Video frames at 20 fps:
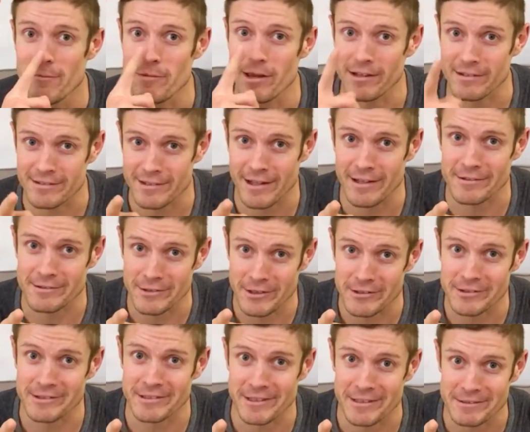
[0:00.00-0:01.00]
Makes sense,
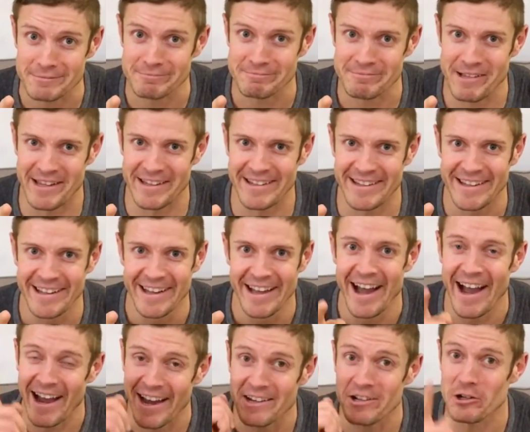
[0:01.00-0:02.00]
doesn't it?
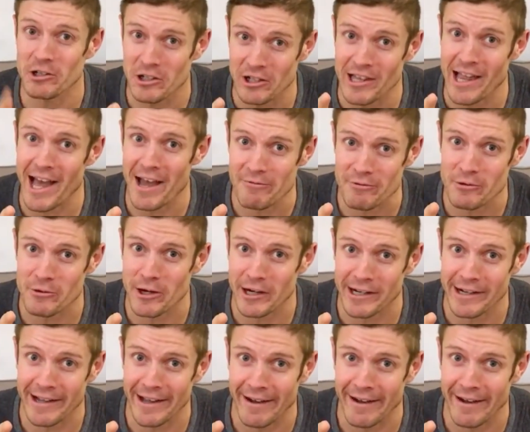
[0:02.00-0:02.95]
I know you're laughing right